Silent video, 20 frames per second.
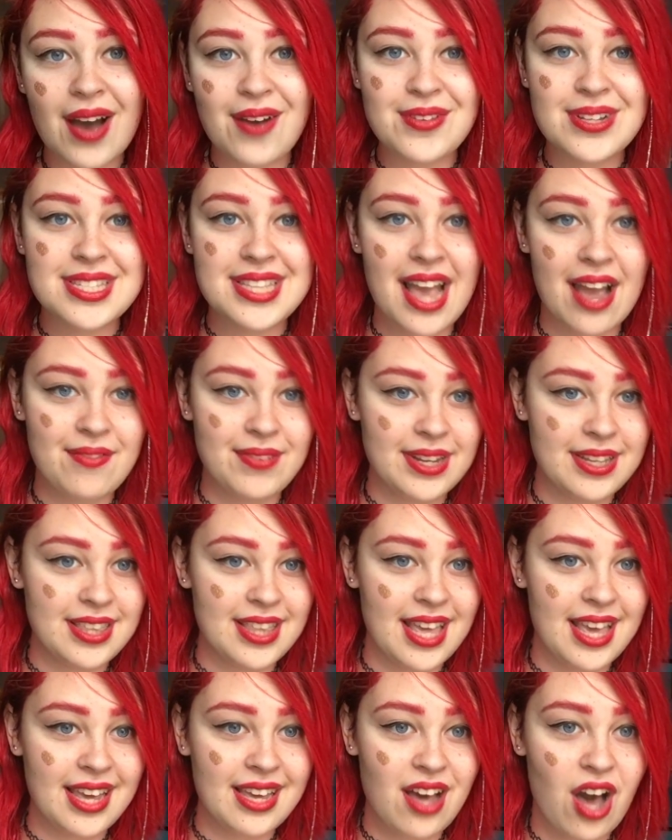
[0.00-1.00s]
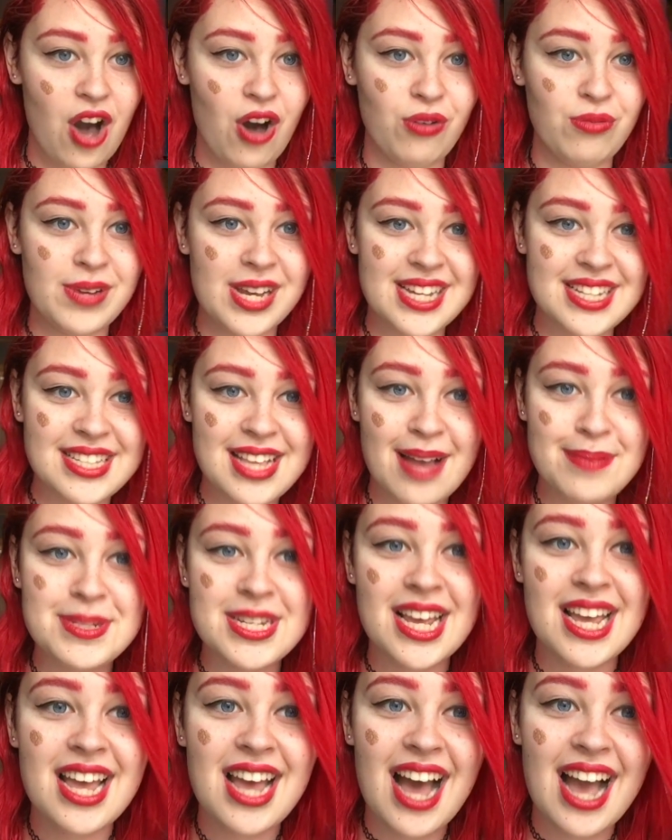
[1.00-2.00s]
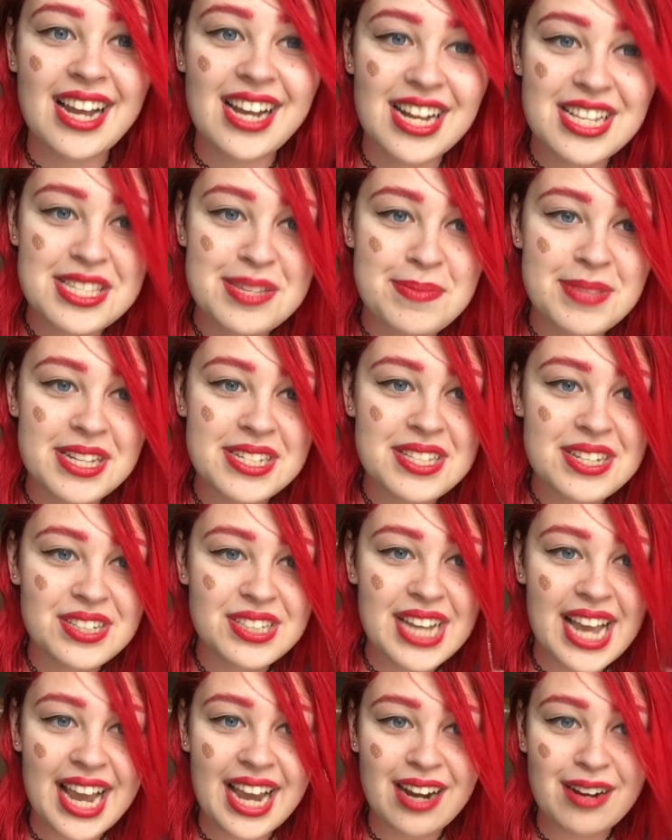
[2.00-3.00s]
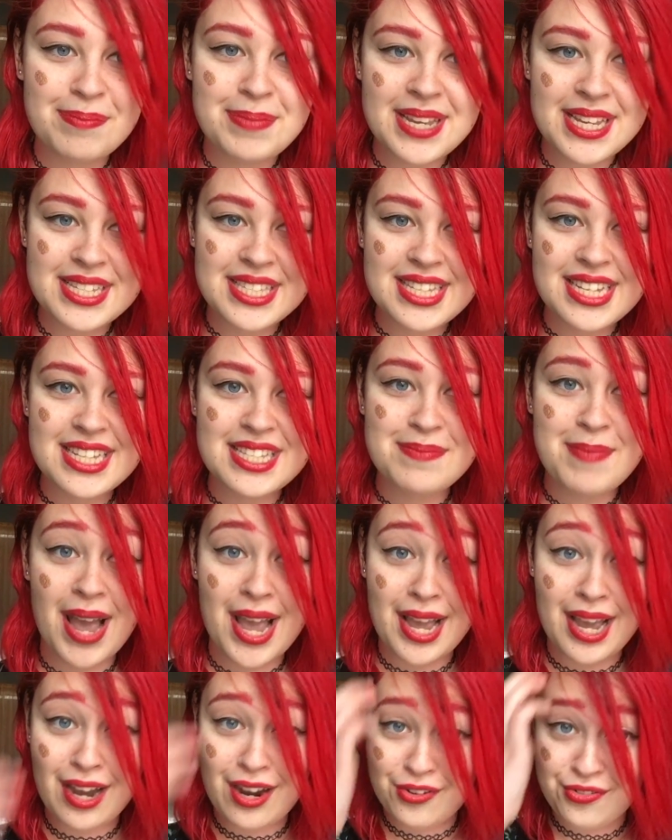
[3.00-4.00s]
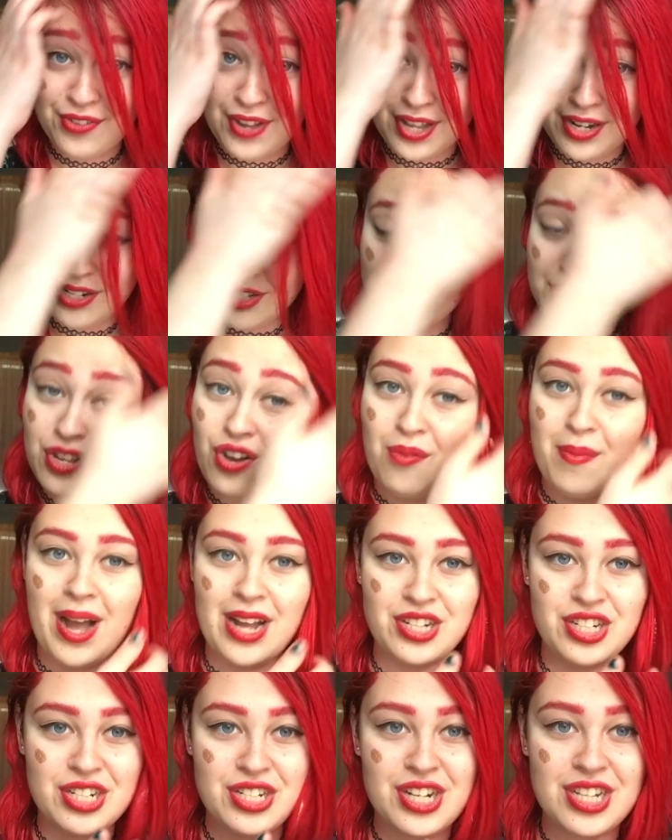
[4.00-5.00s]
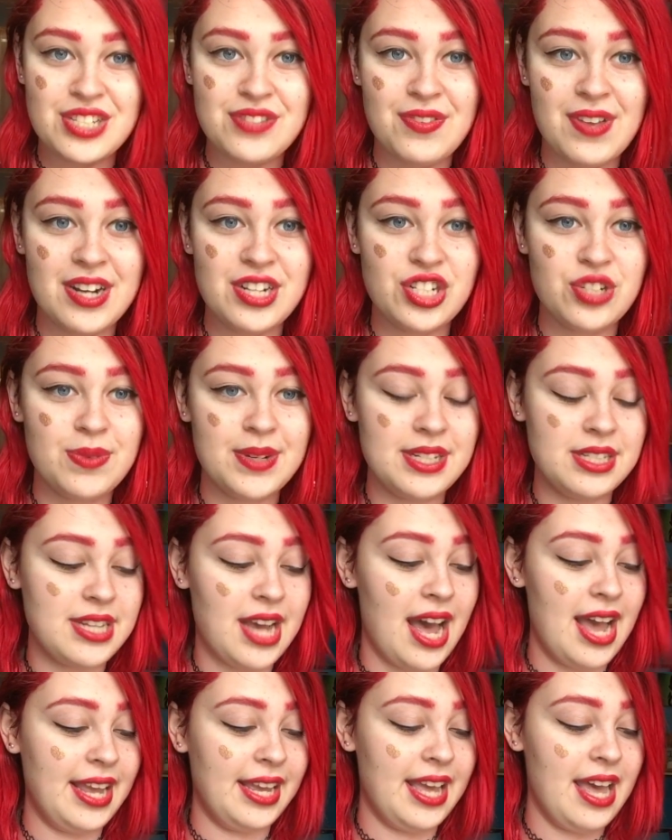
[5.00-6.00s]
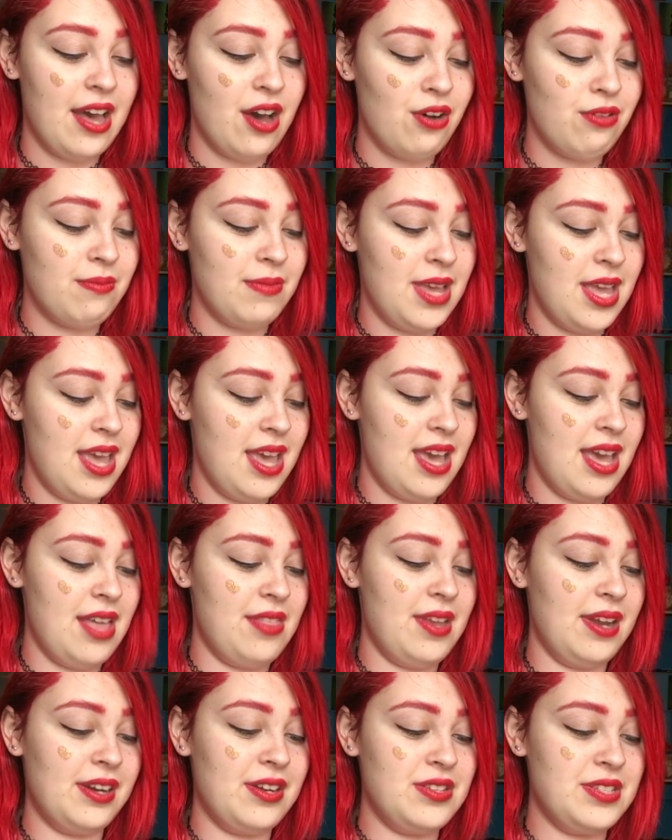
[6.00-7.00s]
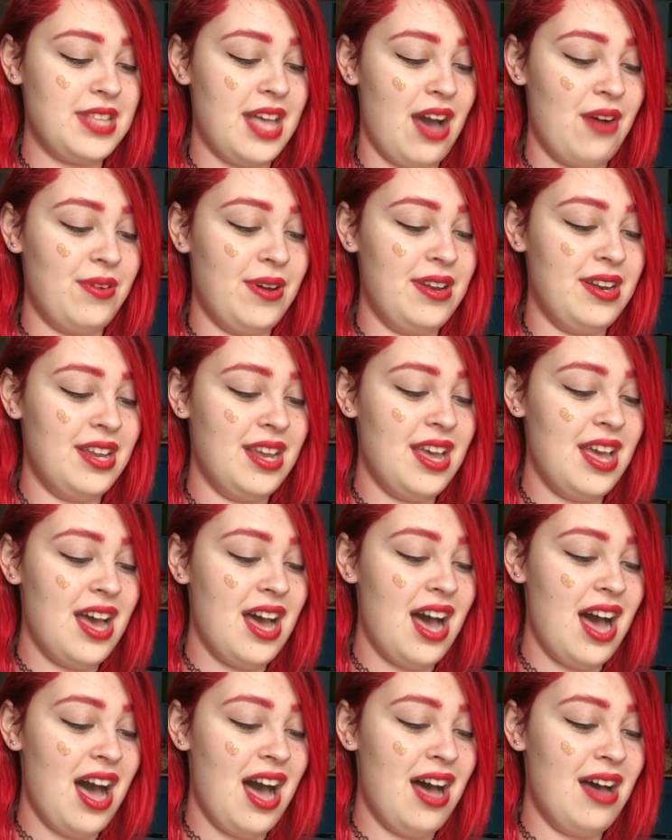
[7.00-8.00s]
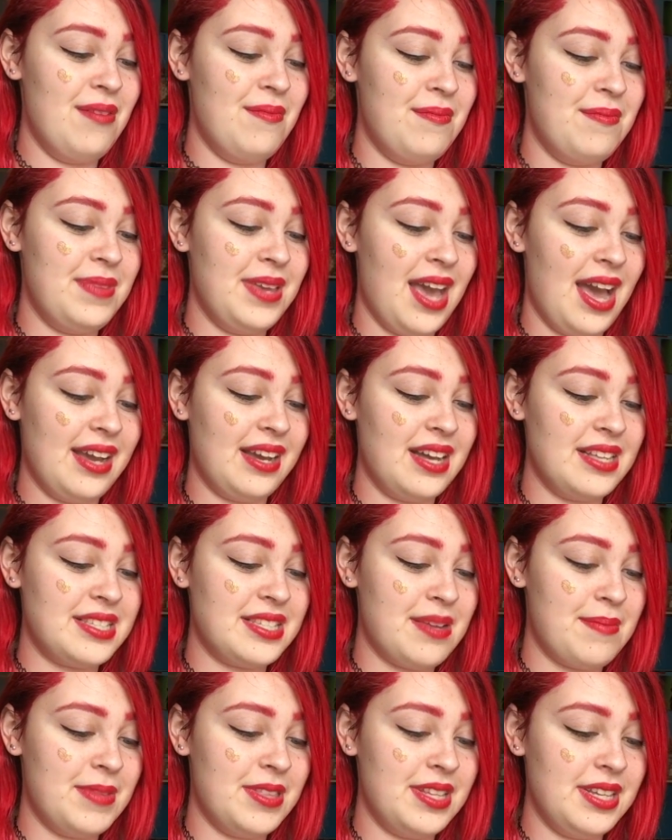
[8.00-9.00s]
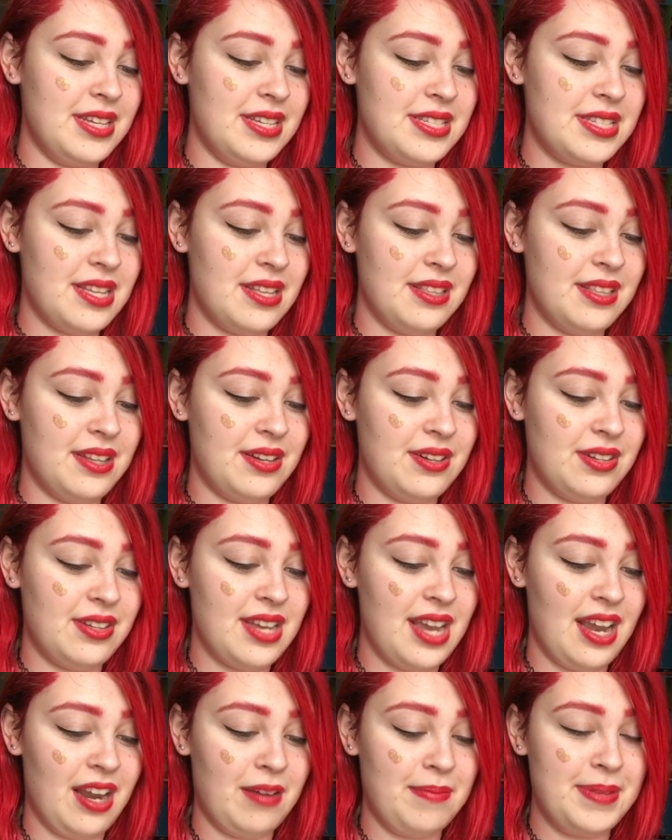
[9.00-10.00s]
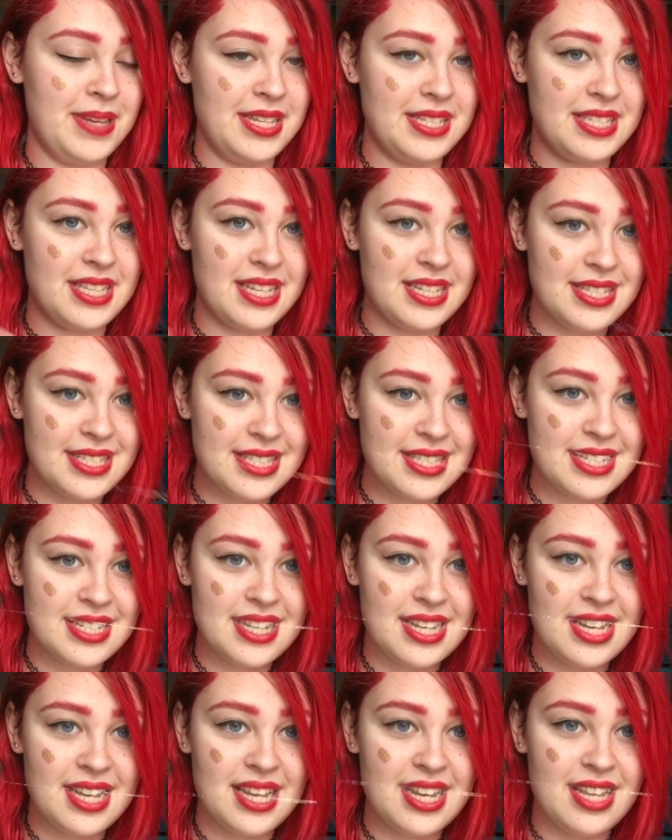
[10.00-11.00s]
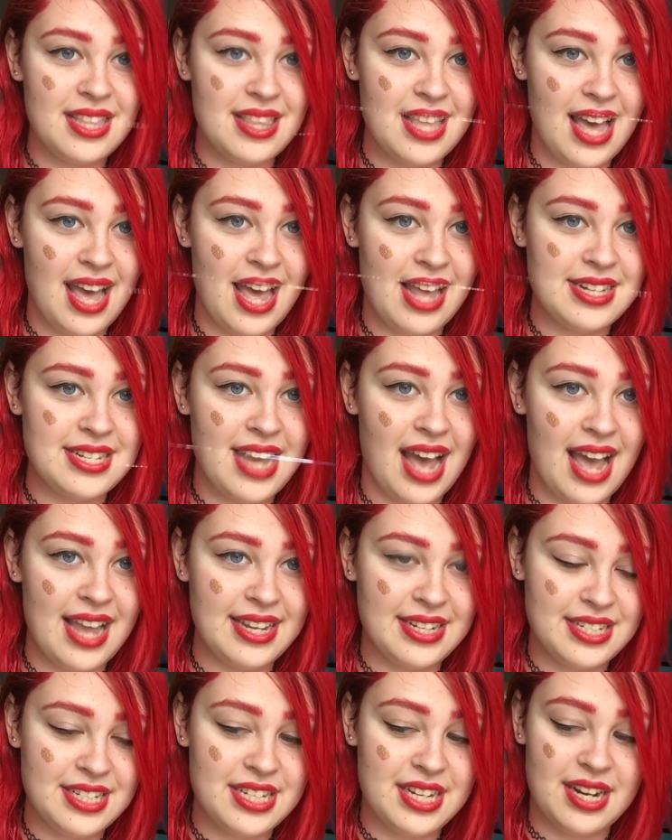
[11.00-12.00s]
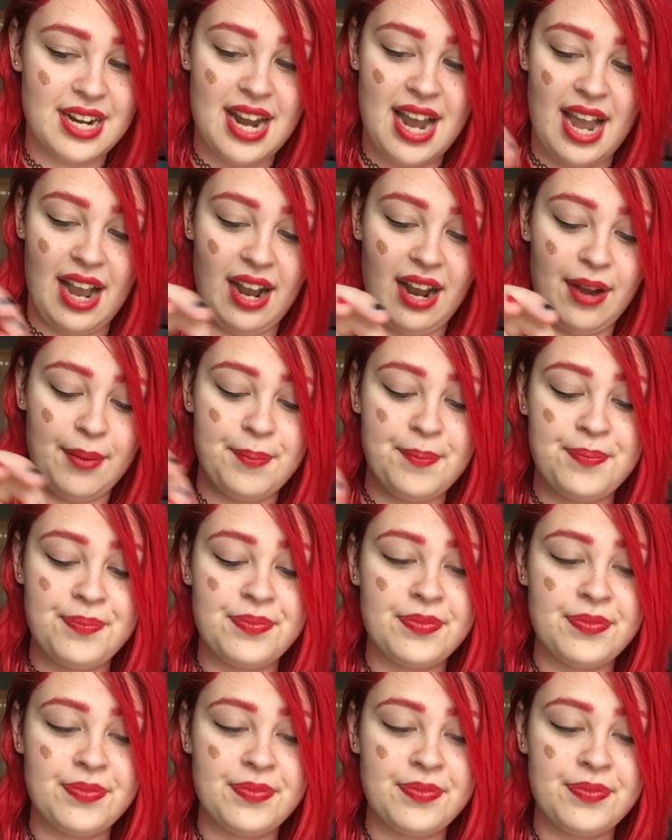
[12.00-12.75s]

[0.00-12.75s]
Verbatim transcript: That was everything. Oh, except I got some of these little hair pieces. My hair faded so much. I just finished re dyeing it. Oh, and there goes that one. Um, but yeah, I got some of these little hair pieces that tie into your hair.